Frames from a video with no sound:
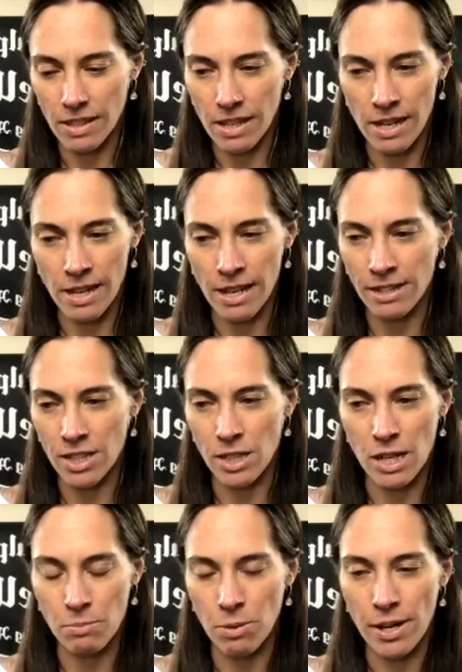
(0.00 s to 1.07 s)

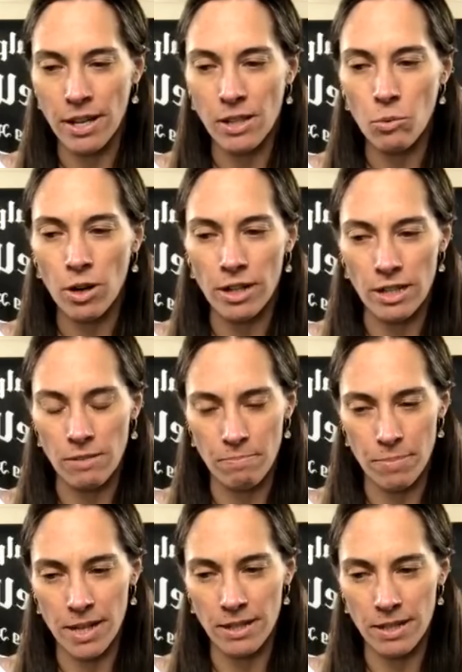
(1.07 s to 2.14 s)
it's putting in the work. It's
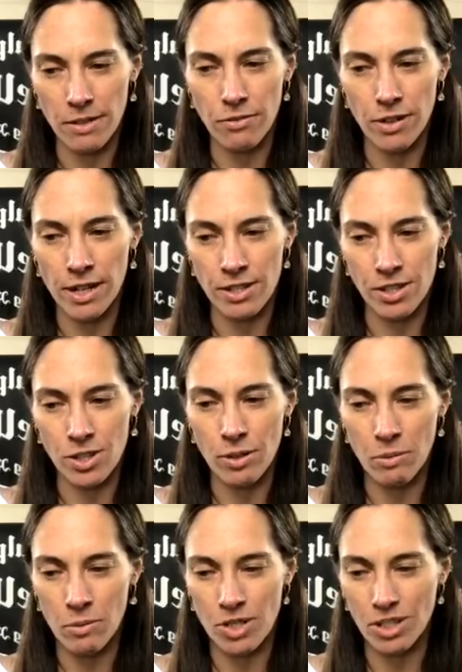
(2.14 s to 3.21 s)
being different. It's
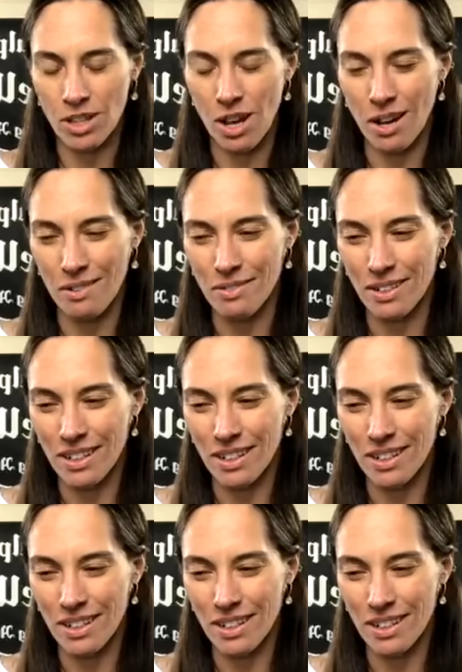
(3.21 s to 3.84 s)
doing what you love.